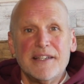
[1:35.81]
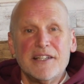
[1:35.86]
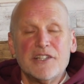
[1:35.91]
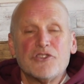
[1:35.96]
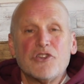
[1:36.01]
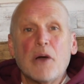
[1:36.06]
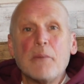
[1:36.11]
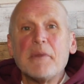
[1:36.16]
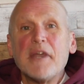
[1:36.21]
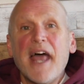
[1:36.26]

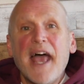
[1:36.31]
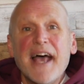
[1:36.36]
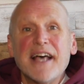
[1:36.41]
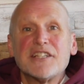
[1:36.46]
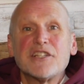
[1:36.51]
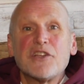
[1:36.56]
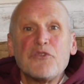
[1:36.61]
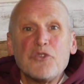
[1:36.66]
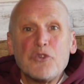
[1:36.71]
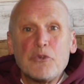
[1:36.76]
So I'm going to
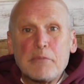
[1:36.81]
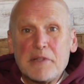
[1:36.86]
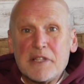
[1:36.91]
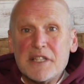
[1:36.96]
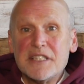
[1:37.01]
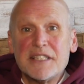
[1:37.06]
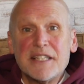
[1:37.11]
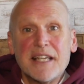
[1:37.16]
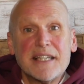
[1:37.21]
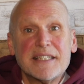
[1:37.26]
ask if you would
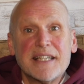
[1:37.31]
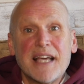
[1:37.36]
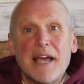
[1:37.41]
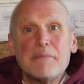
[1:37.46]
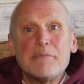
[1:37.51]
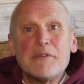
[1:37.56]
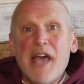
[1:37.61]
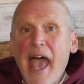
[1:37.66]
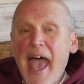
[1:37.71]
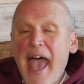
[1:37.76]
please take
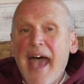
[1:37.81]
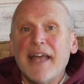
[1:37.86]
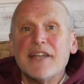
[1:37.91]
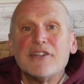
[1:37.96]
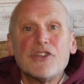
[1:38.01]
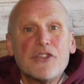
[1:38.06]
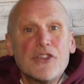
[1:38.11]
time to add